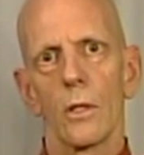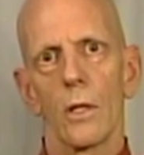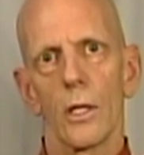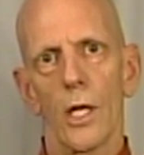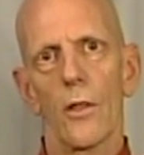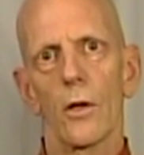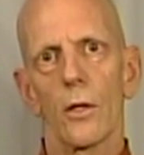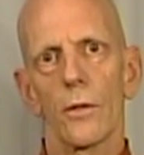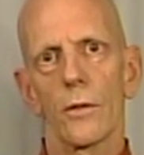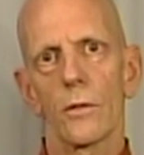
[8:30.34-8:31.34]

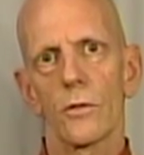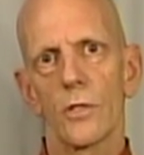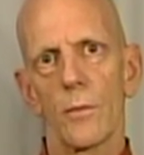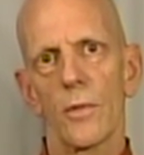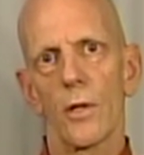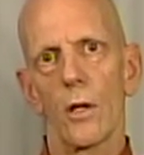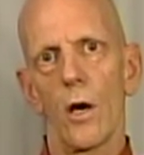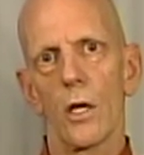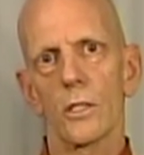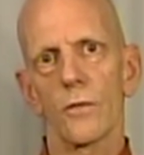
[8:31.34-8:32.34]
Some of the
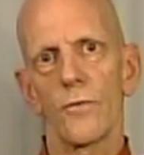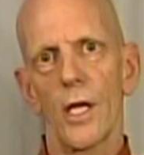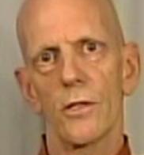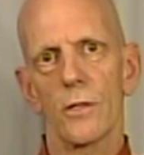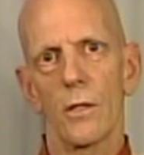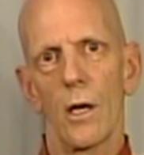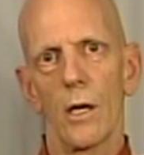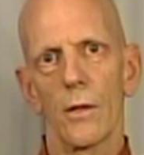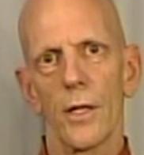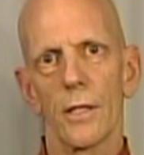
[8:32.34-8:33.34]
laws of nature
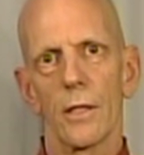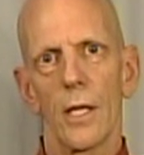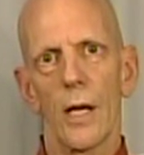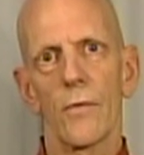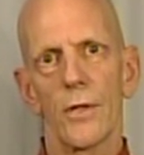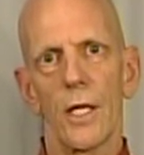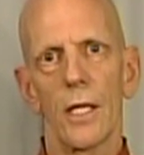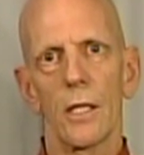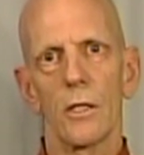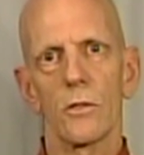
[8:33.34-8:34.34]
are that
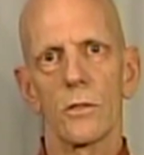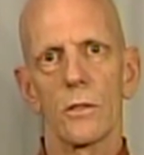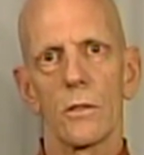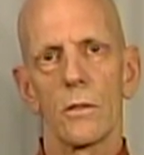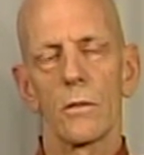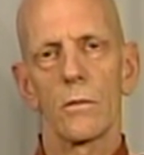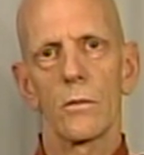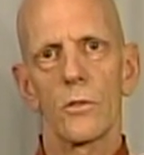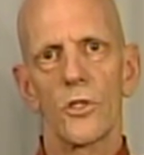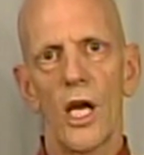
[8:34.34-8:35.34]
everything is
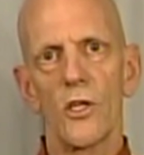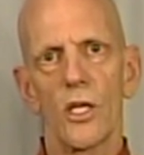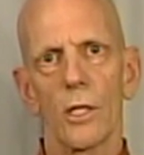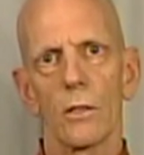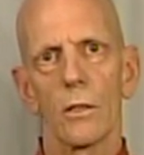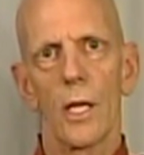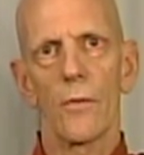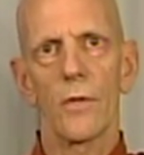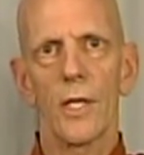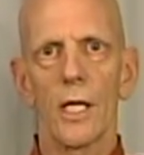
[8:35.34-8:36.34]
changing,
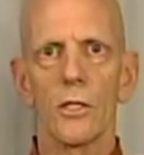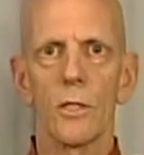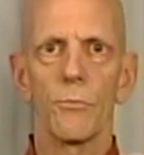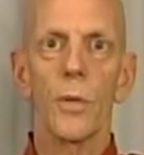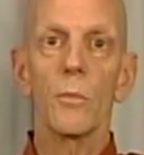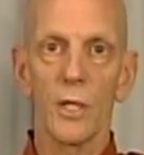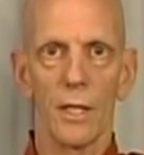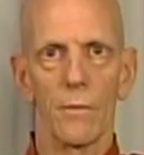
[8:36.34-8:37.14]
everything is impermanent.